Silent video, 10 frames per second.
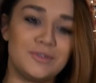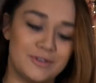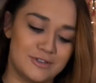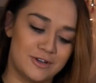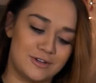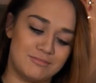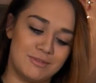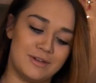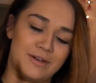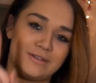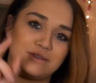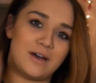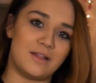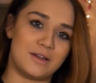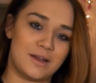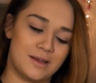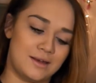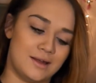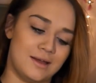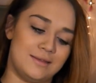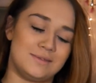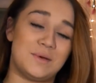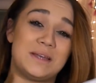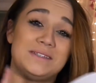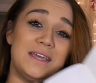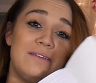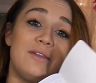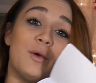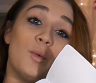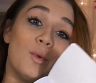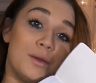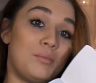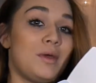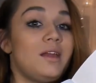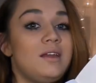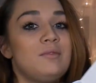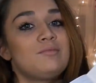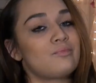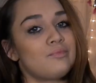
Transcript: It only charged me $1.99, so I saved 1 penny.